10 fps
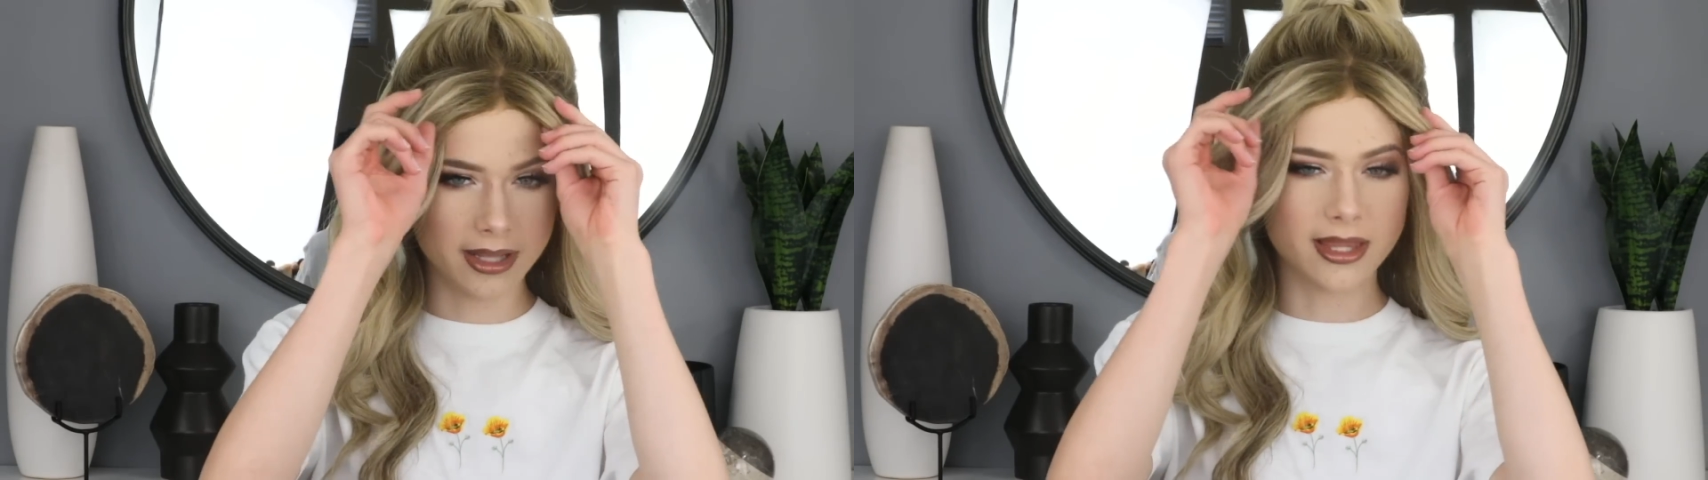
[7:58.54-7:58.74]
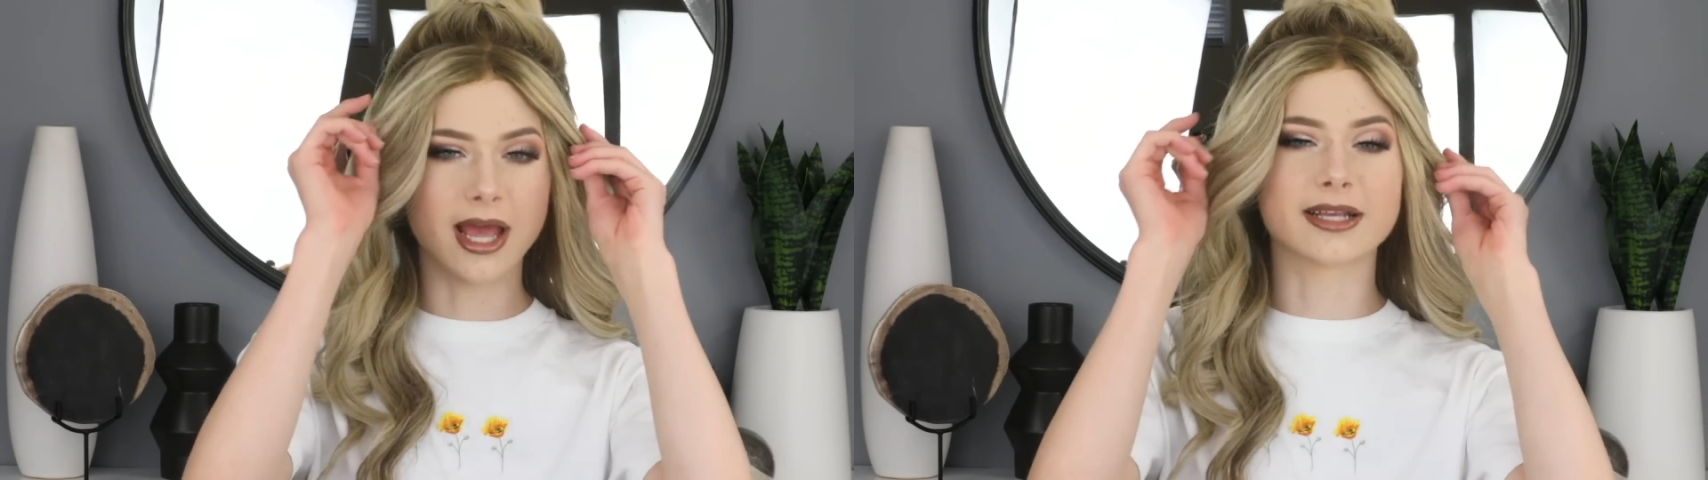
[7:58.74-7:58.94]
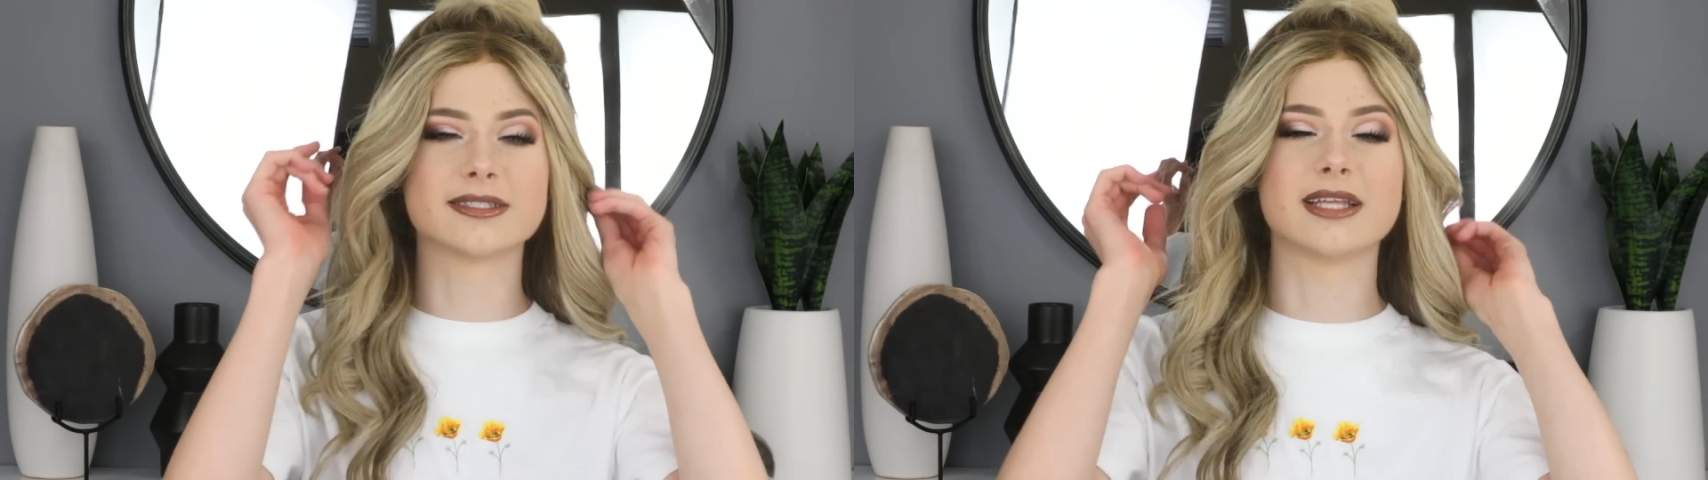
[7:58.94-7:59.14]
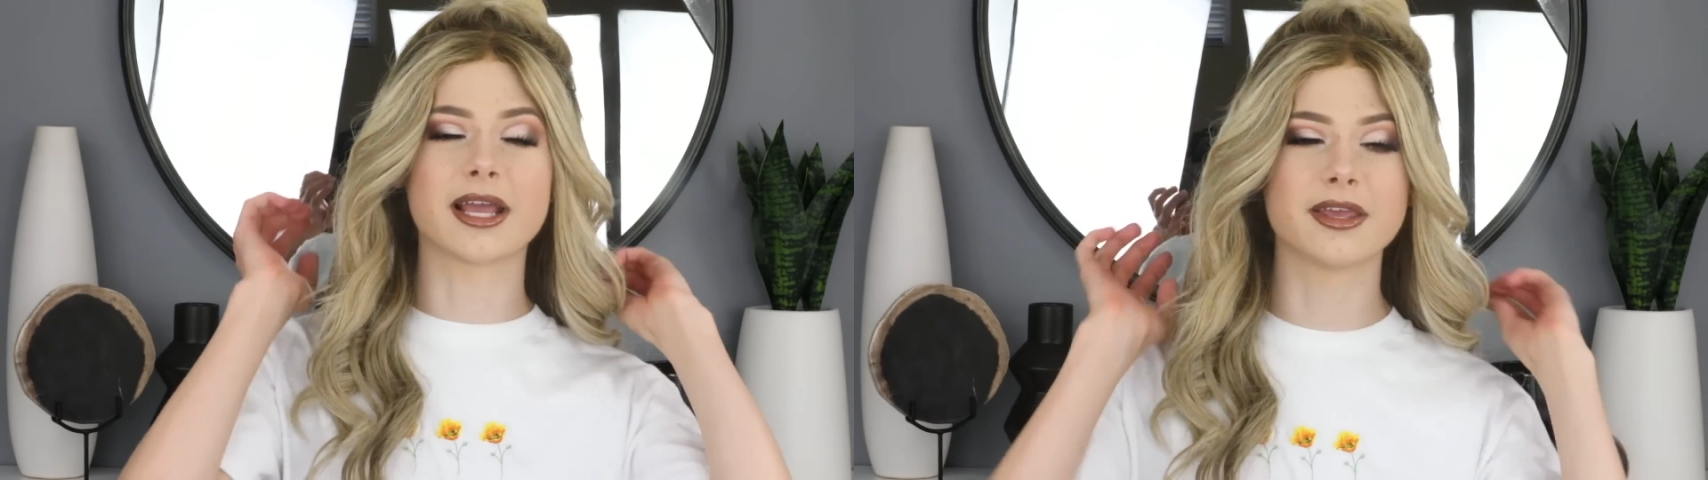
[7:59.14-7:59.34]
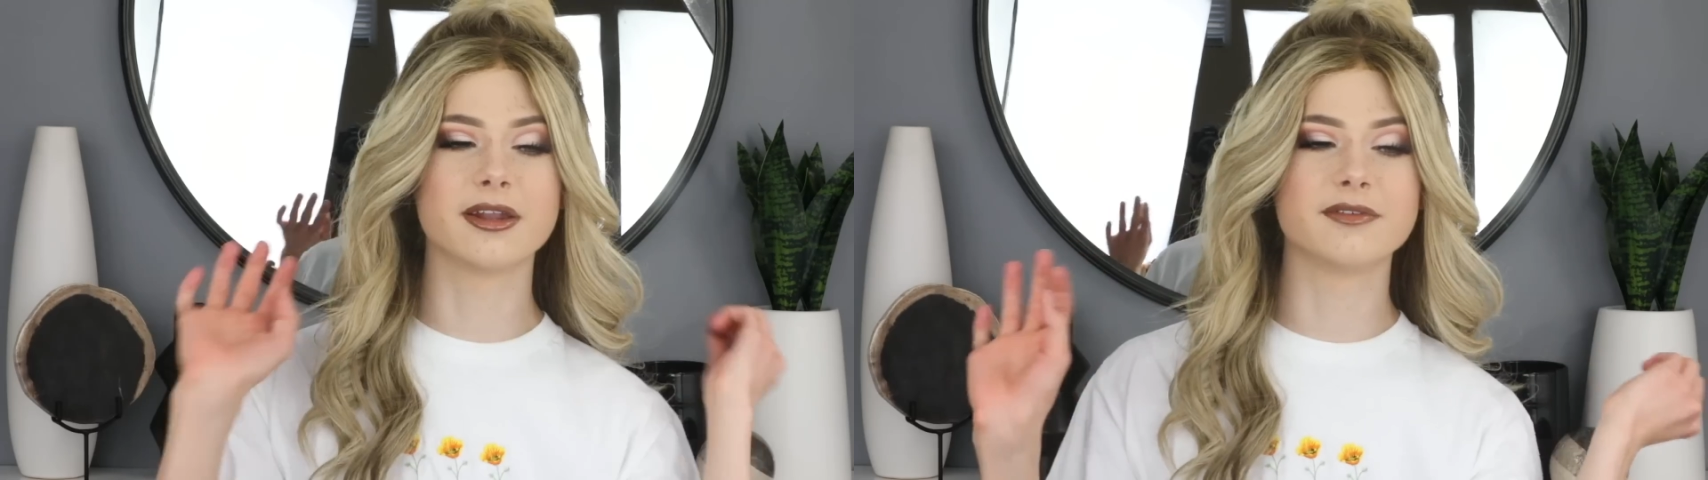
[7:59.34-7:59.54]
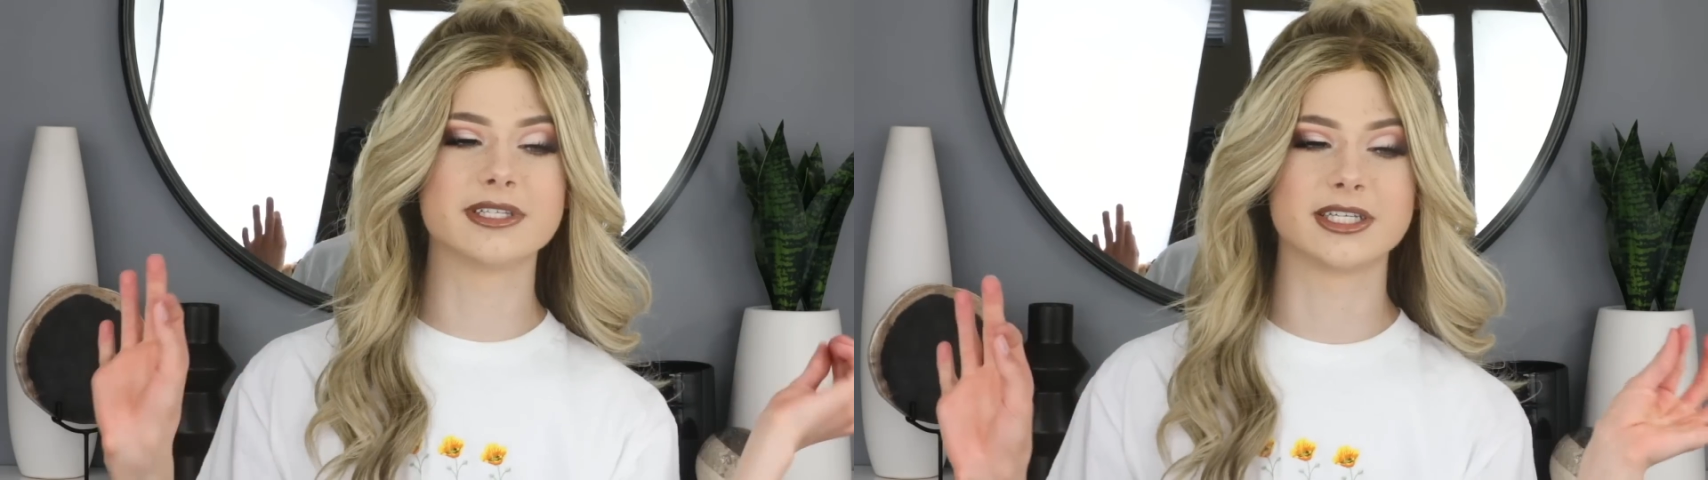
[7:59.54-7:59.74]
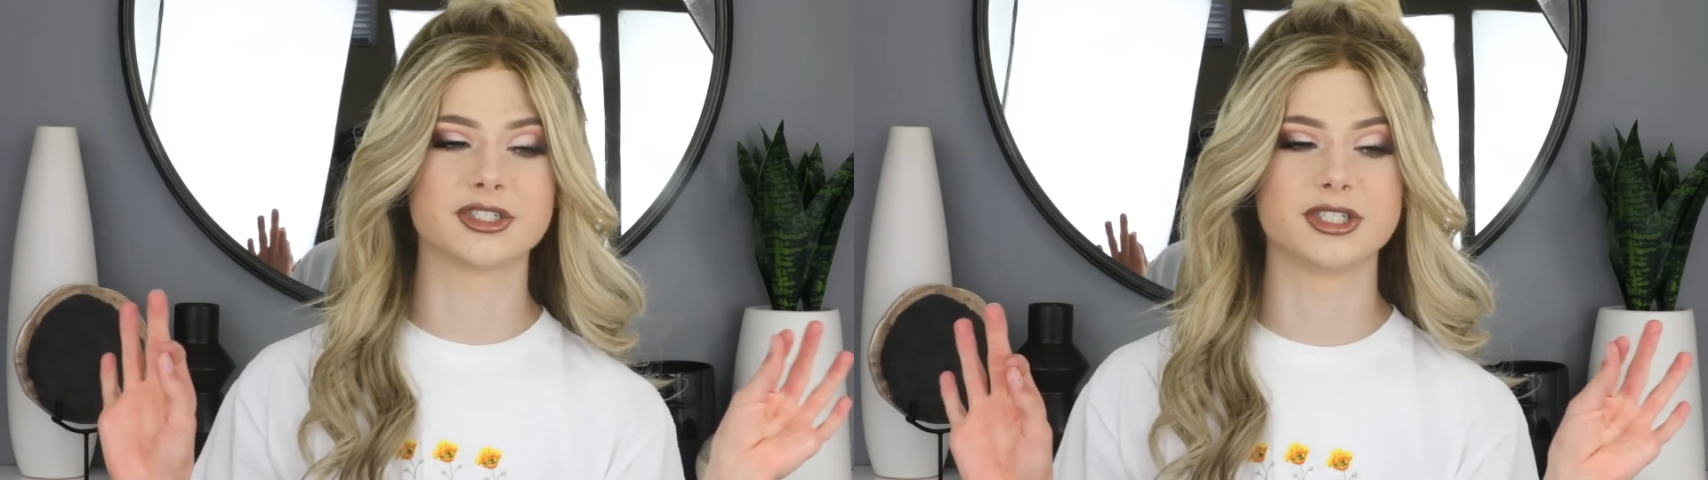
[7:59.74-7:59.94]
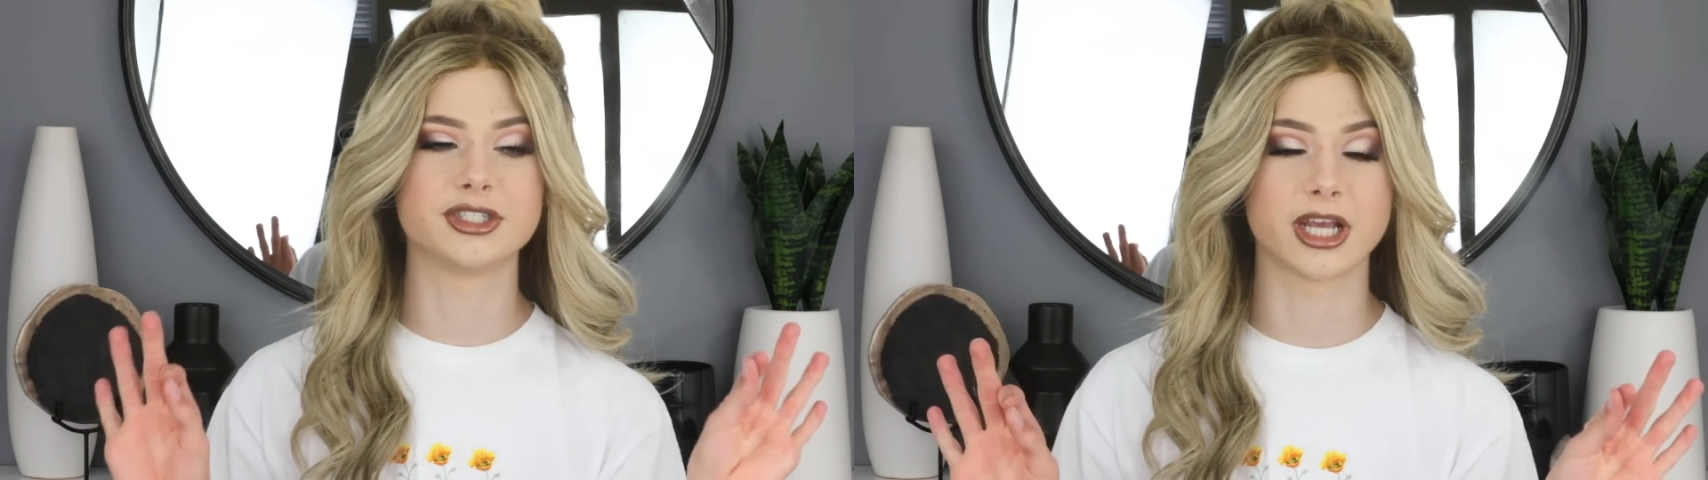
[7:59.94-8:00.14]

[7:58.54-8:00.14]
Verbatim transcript: make the executive decision to